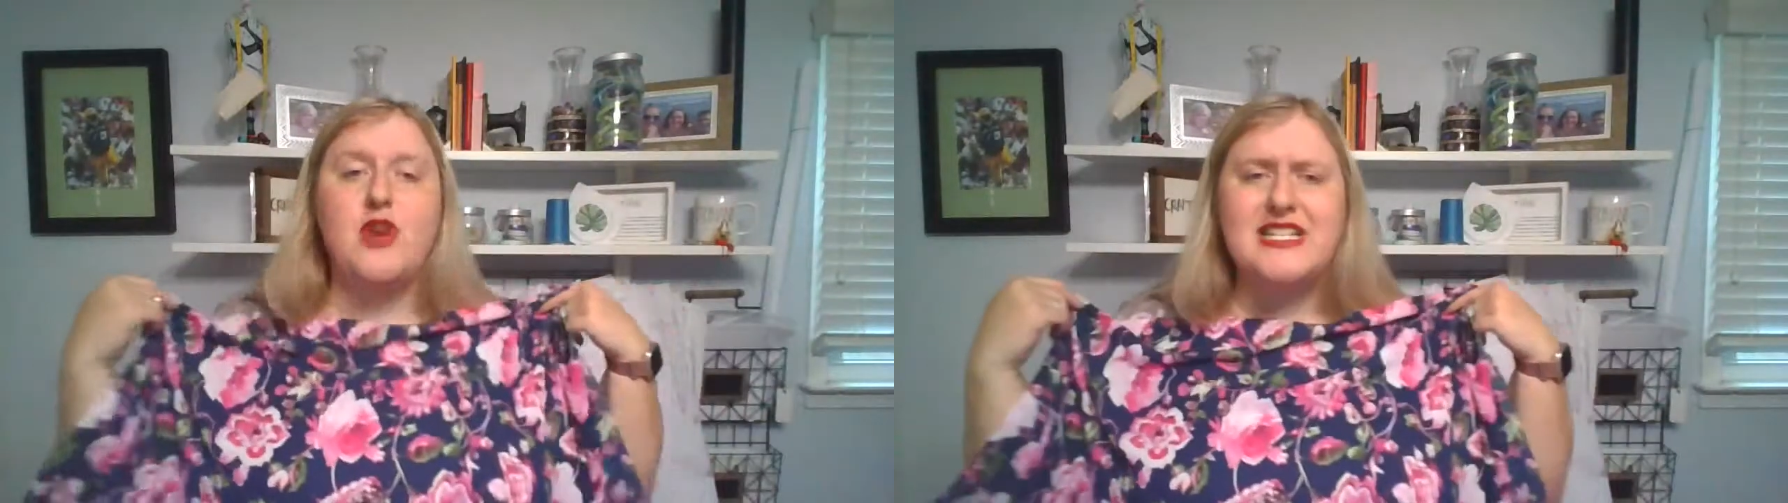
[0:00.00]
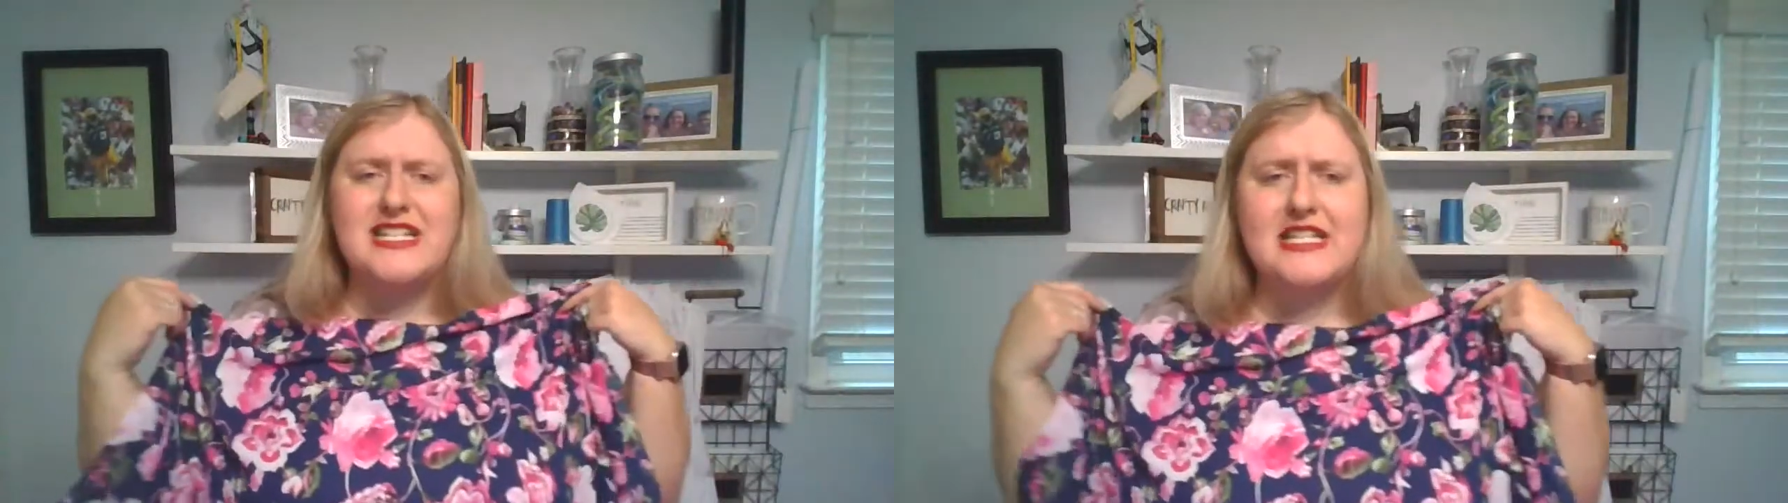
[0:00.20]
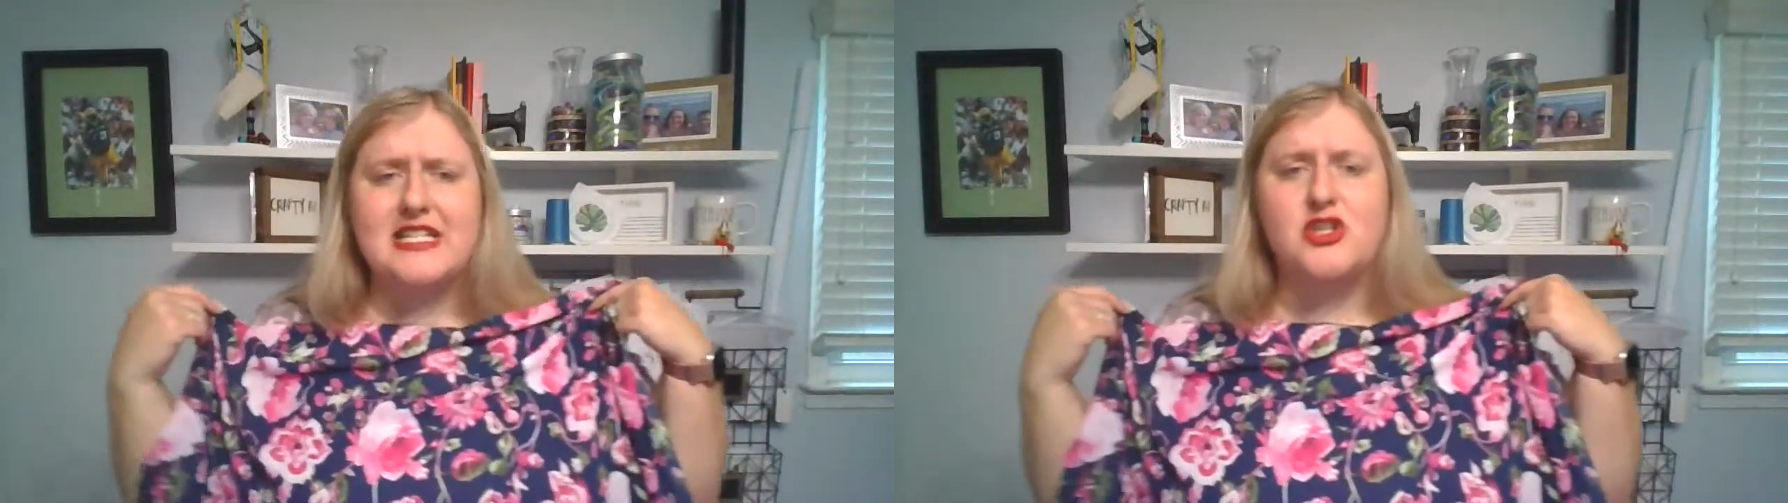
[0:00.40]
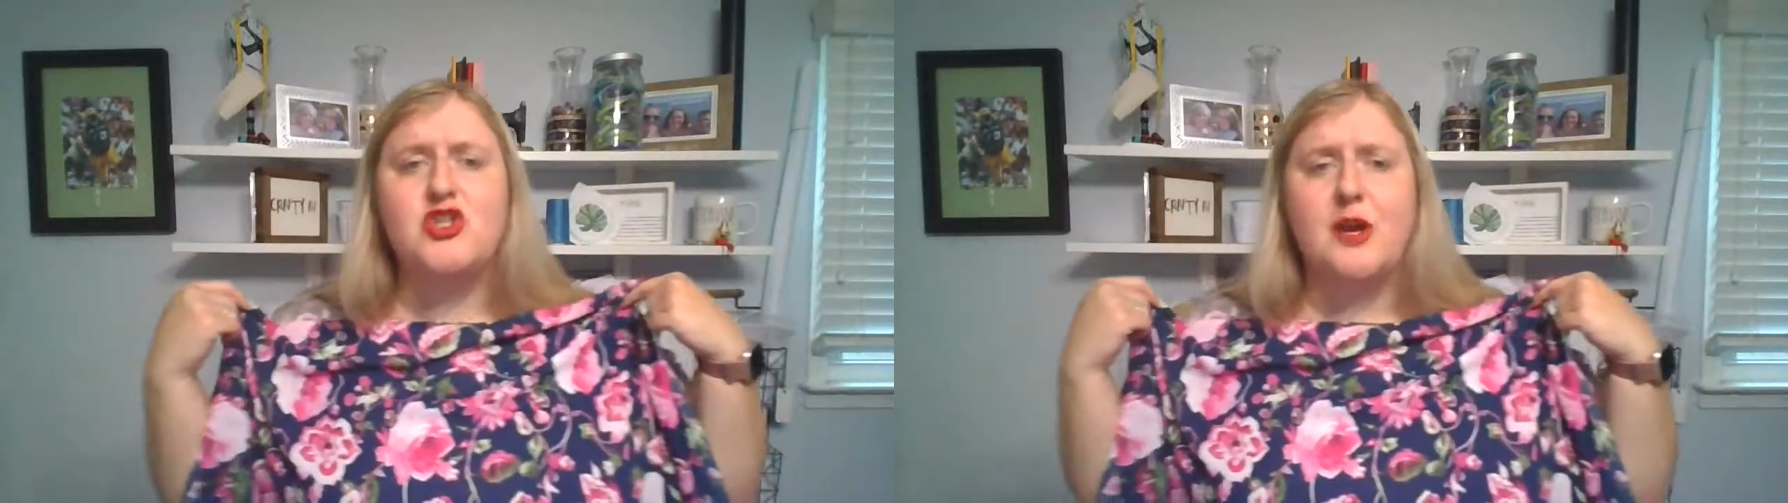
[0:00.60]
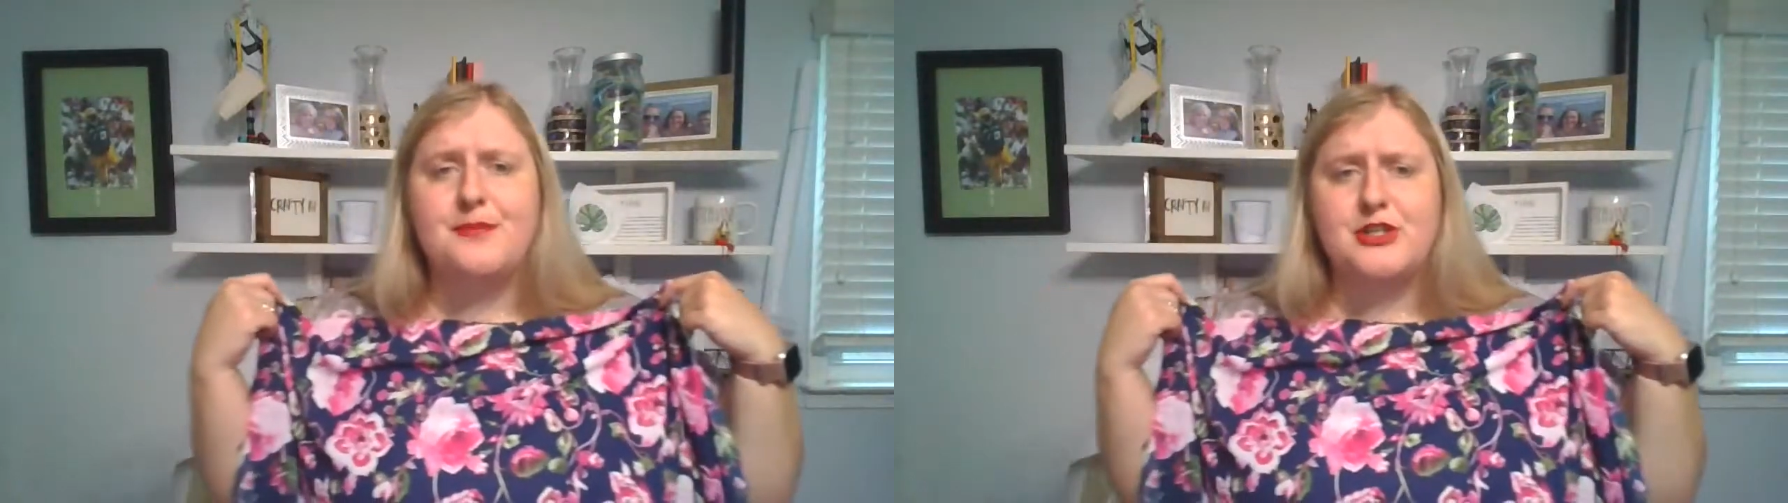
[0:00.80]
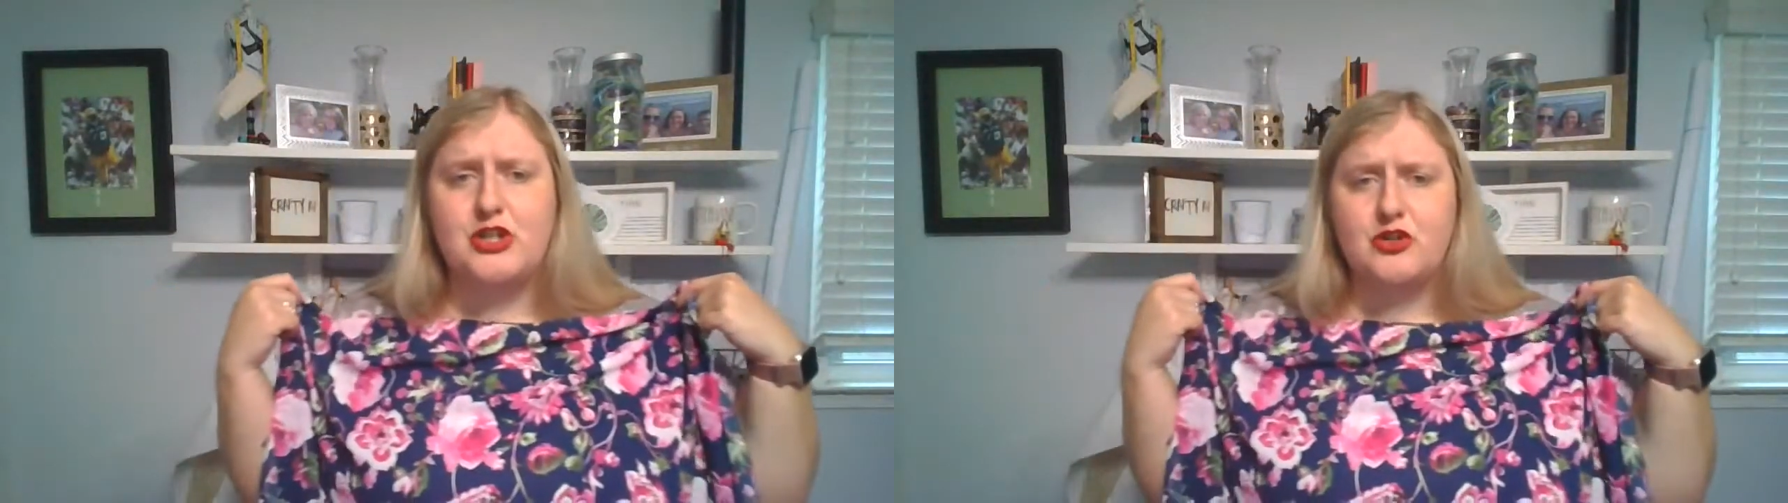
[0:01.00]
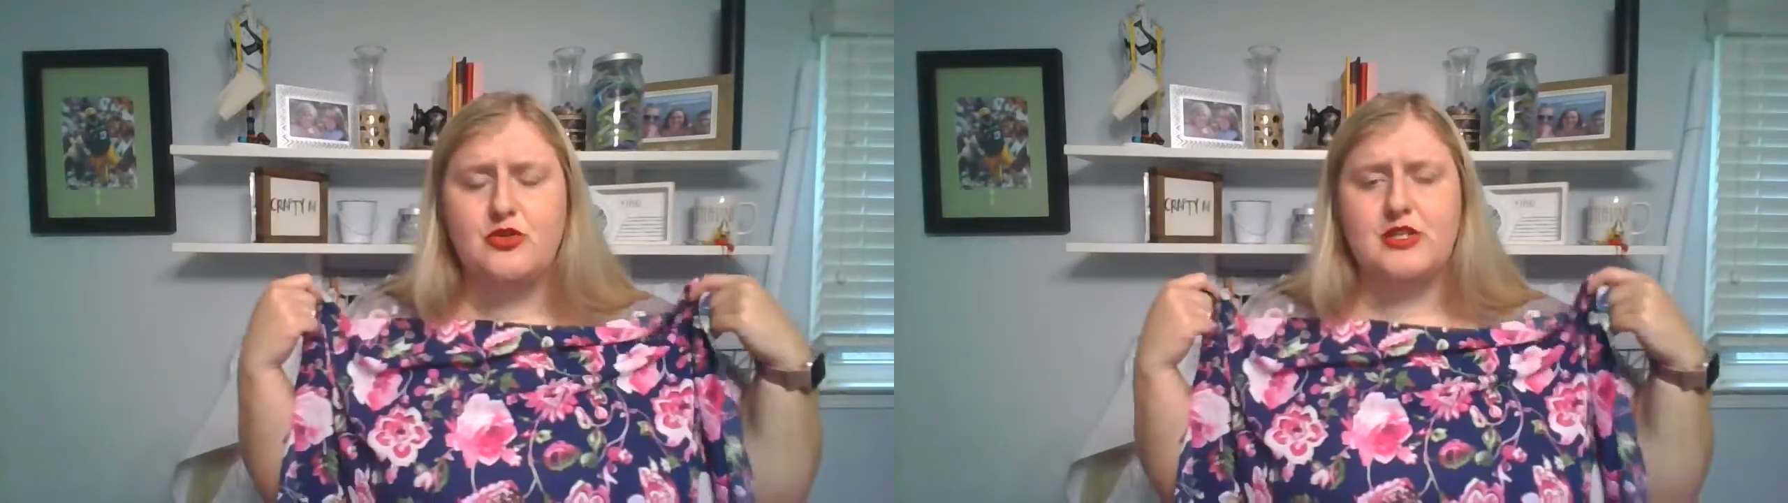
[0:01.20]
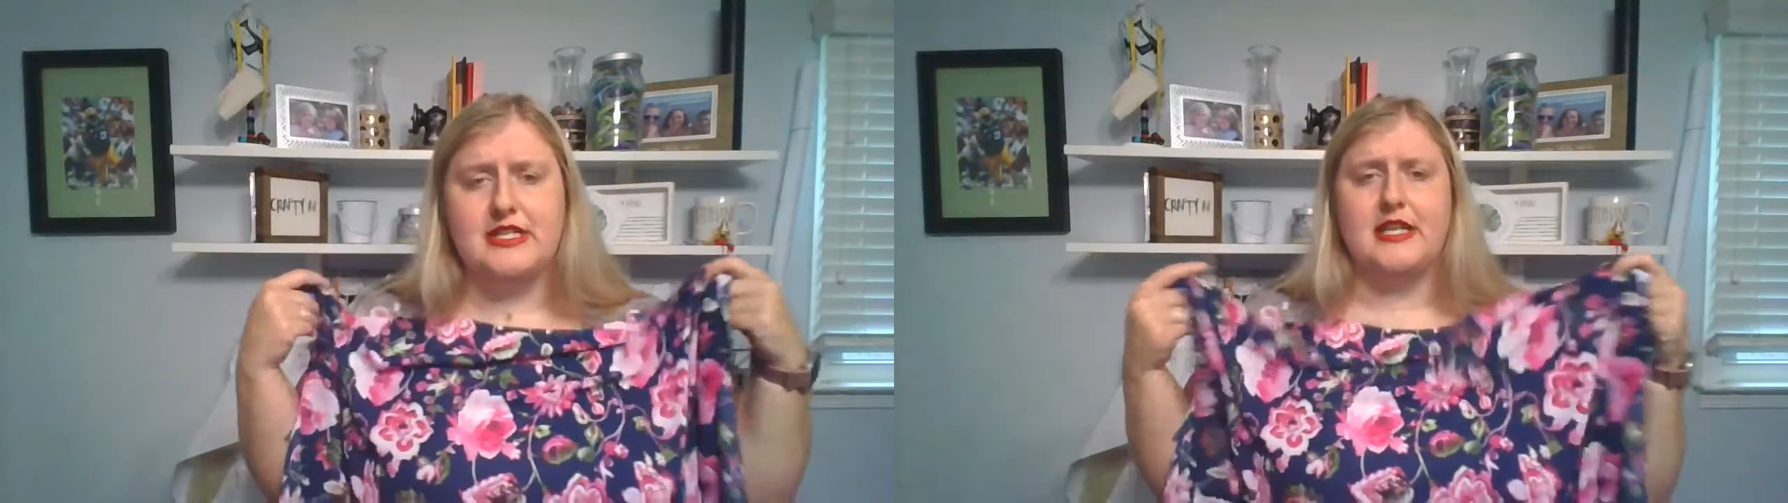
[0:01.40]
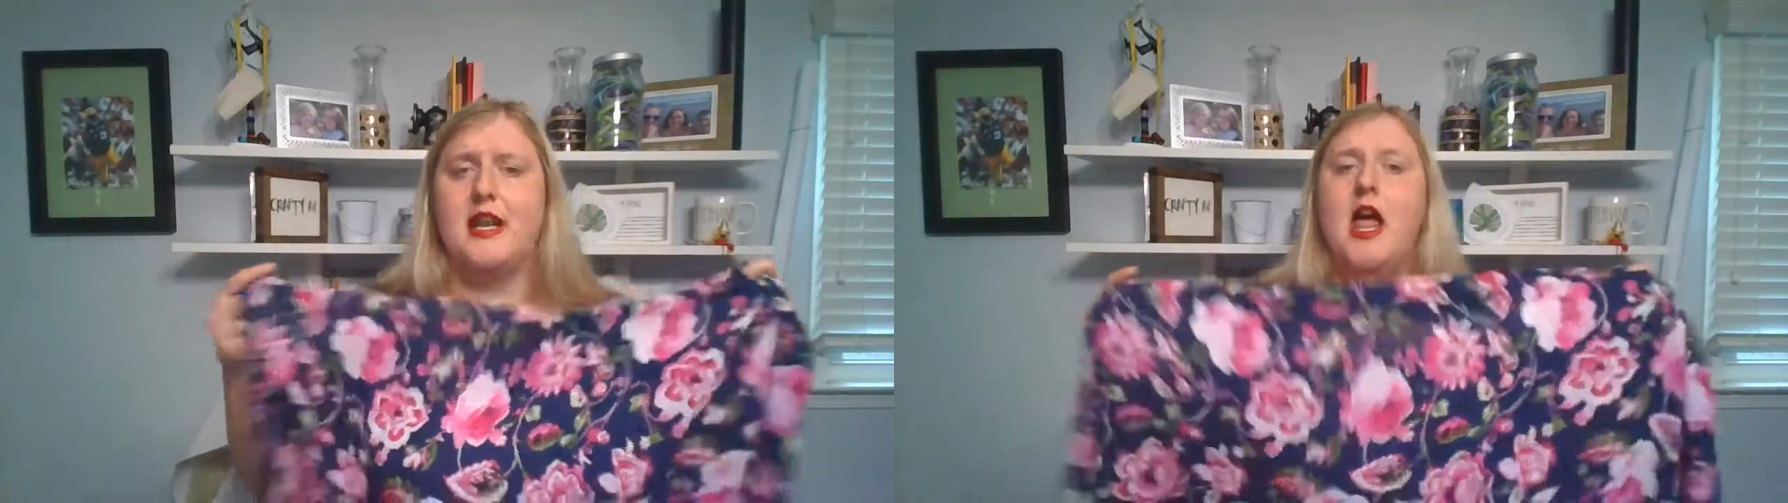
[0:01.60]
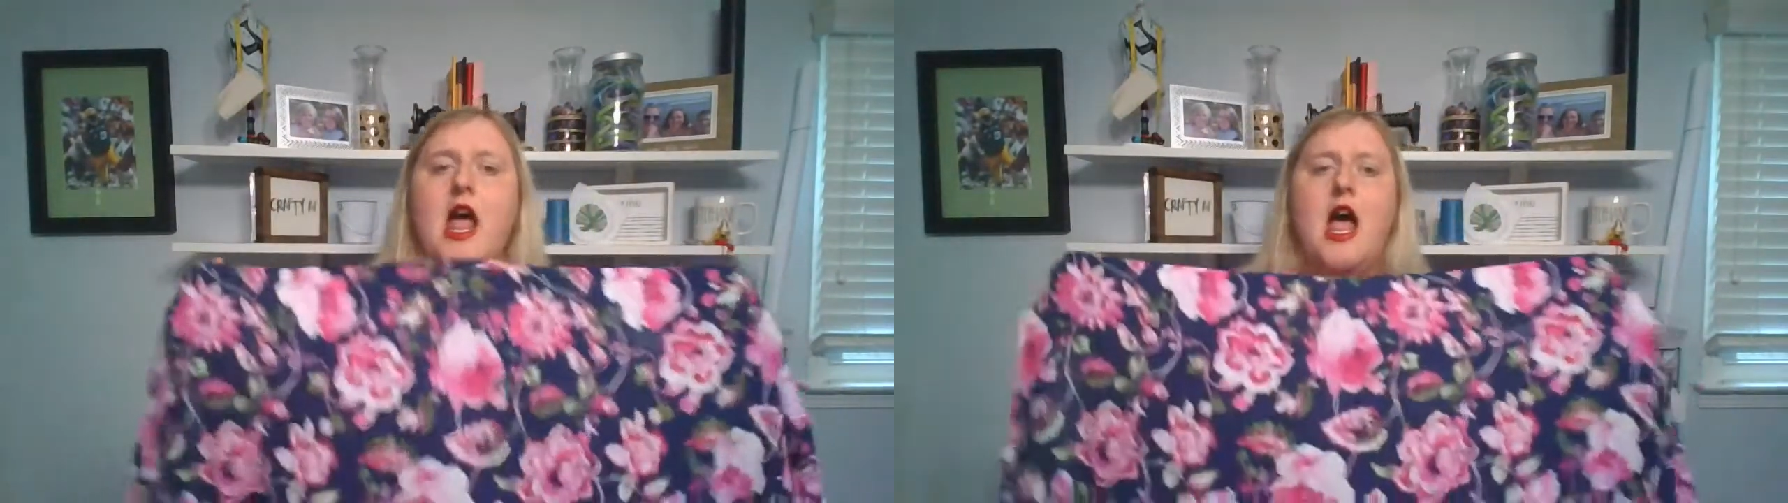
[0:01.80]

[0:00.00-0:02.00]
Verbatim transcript: dresses and jumpsuits and